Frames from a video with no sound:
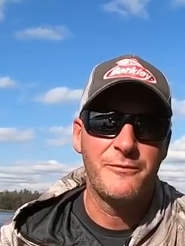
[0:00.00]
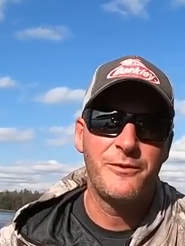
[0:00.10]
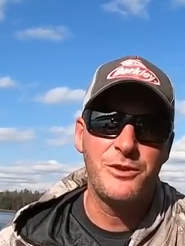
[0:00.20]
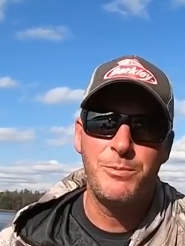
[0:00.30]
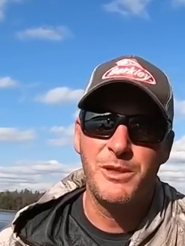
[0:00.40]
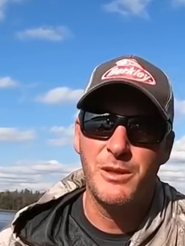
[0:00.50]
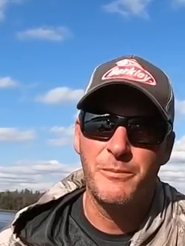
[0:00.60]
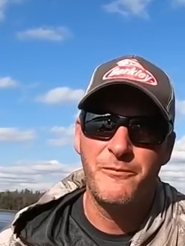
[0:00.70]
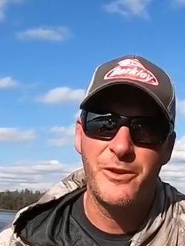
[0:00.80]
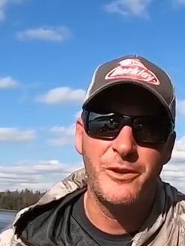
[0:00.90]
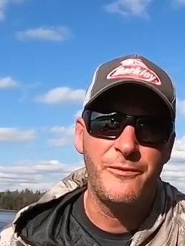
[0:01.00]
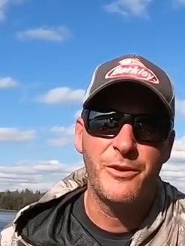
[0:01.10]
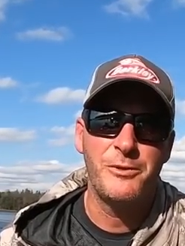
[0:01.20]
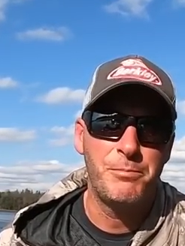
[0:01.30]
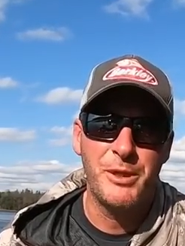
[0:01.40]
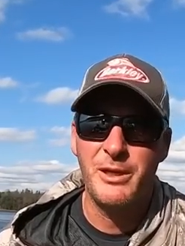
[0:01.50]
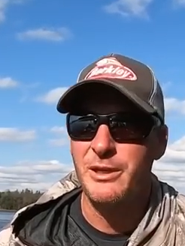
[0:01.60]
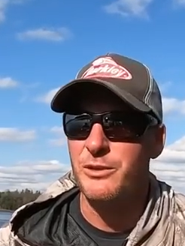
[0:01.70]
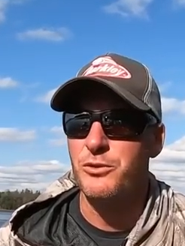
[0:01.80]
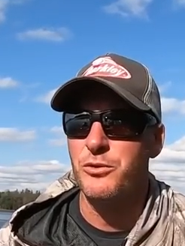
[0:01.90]
The fish become very, very
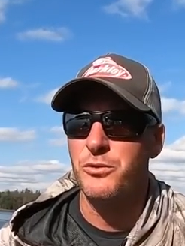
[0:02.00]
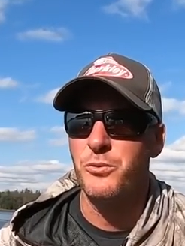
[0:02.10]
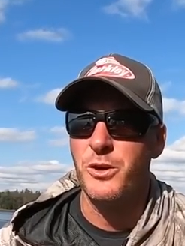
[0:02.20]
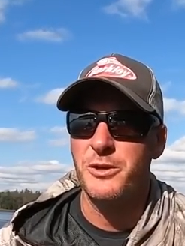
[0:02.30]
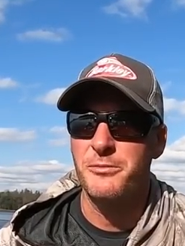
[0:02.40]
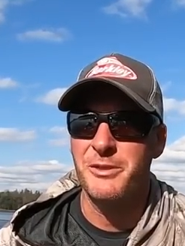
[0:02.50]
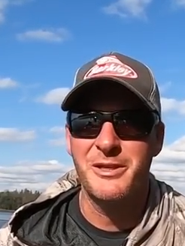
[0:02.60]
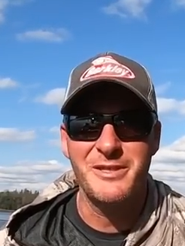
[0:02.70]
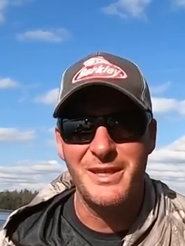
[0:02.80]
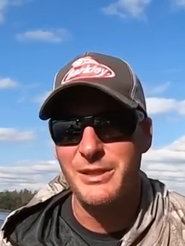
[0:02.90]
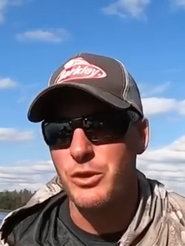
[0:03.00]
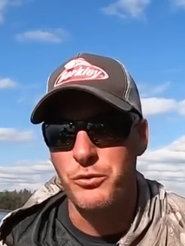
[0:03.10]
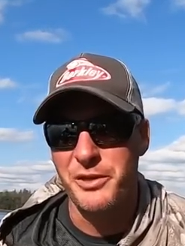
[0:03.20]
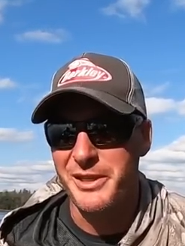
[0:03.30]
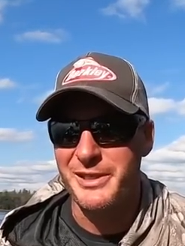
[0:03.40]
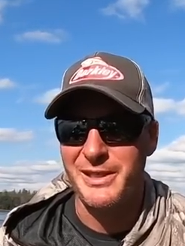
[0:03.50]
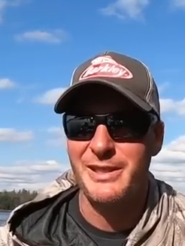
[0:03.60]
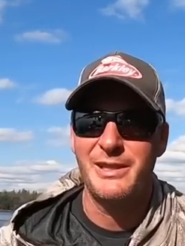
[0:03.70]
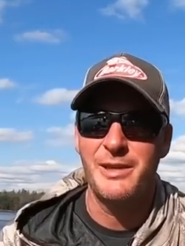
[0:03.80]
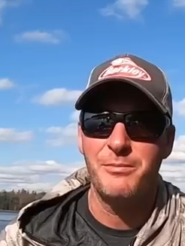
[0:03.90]
picky in cold water because they don't need to
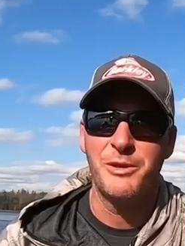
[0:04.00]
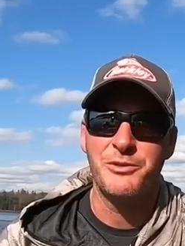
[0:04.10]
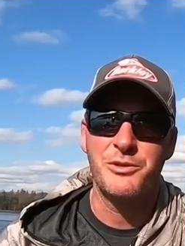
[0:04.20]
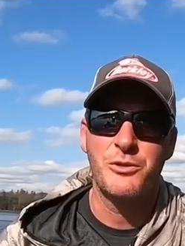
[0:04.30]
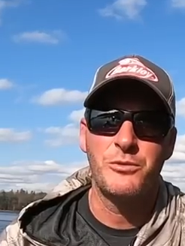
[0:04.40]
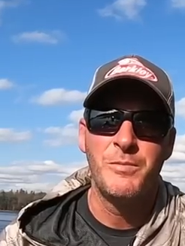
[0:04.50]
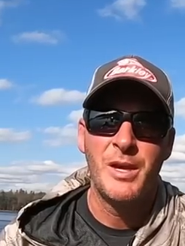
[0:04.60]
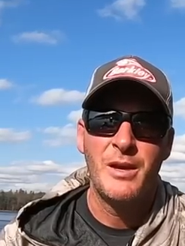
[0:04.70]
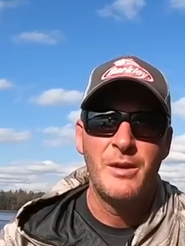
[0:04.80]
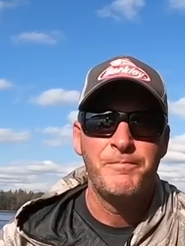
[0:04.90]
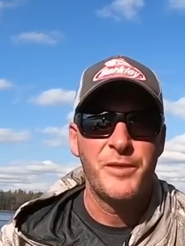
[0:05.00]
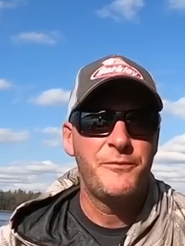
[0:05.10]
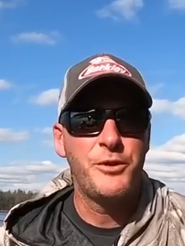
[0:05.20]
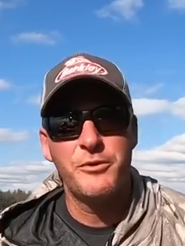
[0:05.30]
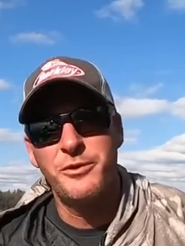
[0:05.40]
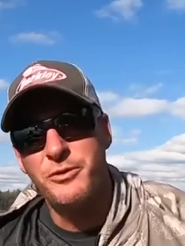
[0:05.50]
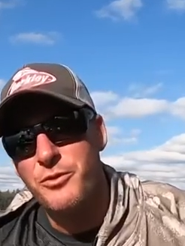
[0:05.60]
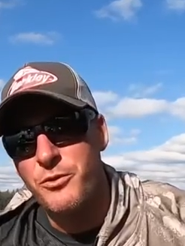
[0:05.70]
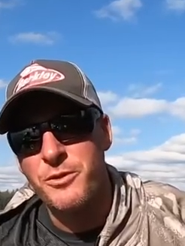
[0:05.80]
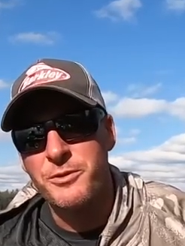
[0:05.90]
eat that much. So if you're in the
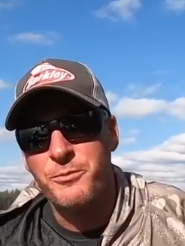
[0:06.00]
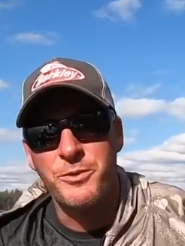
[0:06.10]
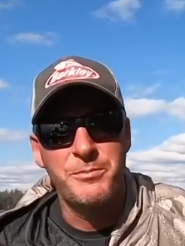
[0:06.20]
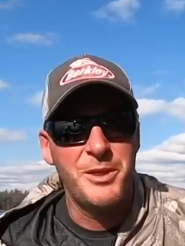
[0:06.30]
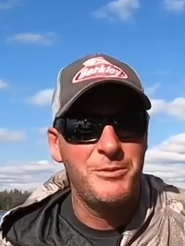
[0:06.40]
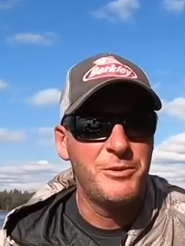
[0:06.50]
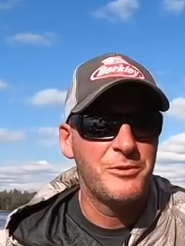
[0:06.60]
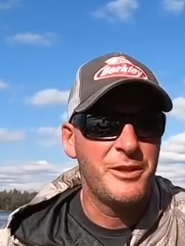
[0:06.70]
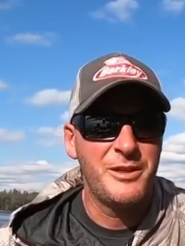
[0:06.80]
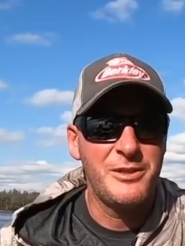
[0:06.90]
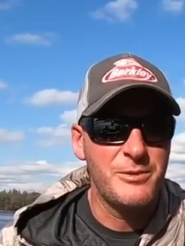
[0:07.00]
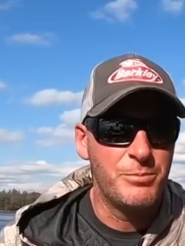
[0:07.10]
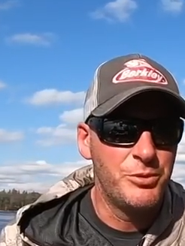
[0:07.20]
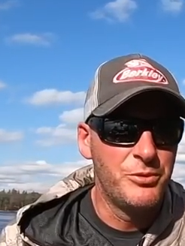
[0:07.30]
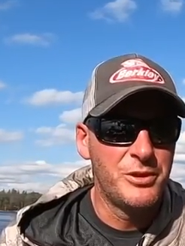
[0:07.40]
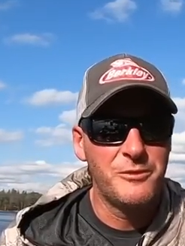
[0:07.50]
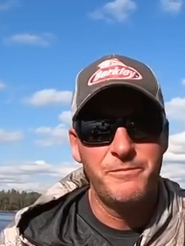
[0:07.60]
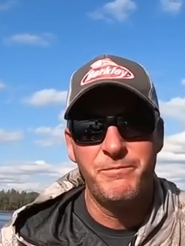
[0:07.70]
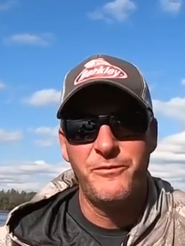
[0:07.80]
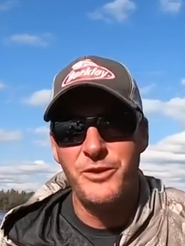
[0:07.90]
north where maybe your lake is a bluegill
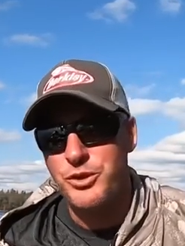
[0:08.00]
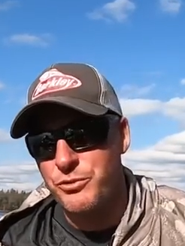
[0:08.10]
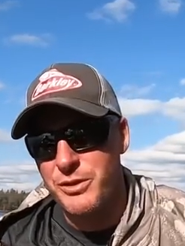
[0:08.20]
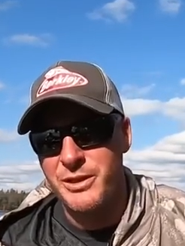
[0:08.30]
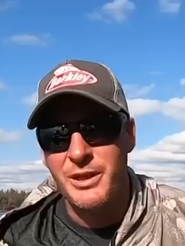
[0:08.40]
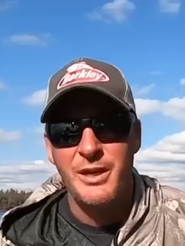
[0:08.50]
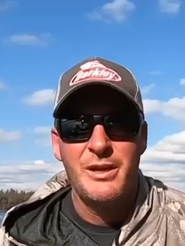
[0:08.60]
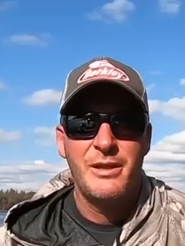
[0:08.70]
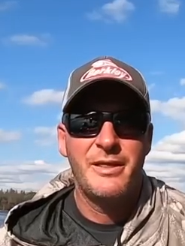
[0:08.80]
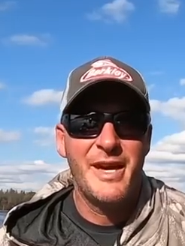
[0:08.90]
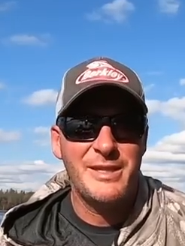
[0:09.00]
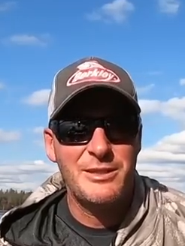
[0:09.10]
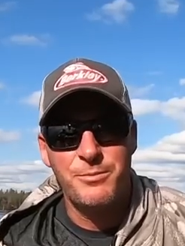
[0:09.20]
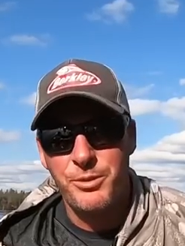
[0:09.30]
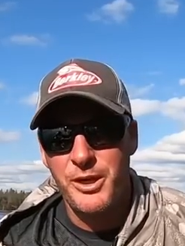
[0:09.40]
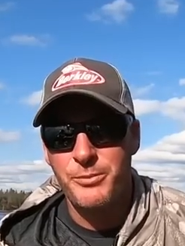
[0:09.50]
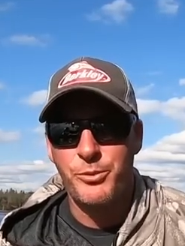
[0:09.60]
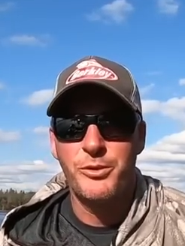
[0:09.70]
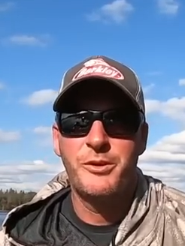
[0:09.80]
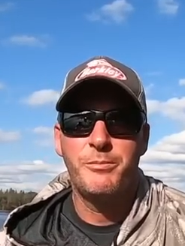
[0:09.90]
fishery, that's the
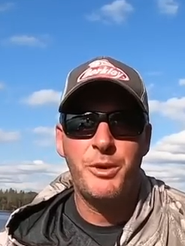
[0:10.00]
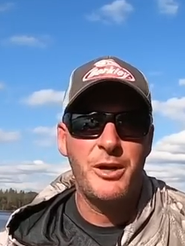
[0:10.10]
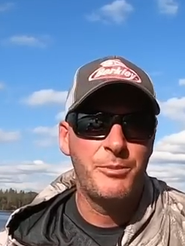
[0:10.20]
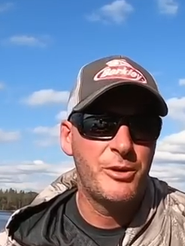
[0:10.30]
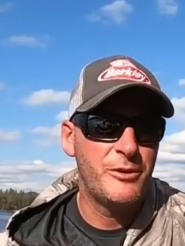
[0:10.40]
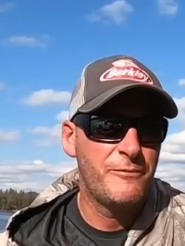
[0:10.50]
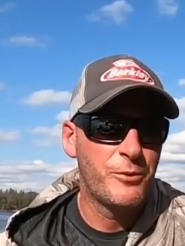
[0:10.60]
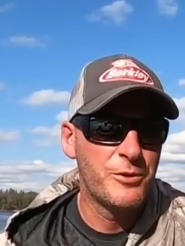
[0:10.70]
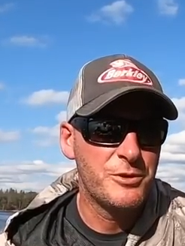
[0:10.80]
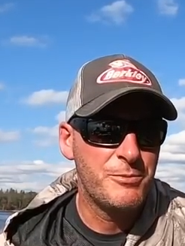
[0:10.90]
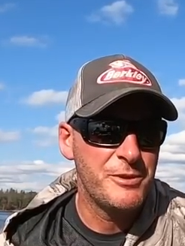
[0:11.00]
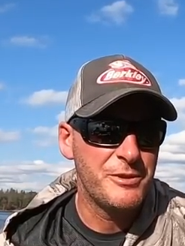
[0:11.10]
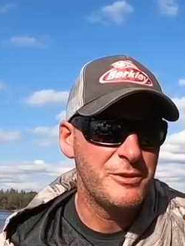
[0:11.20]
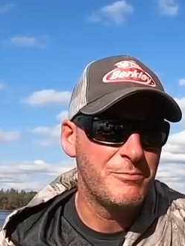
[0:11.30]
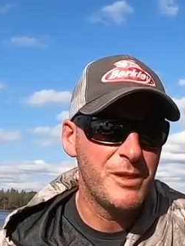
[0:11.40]
primary primary forage species.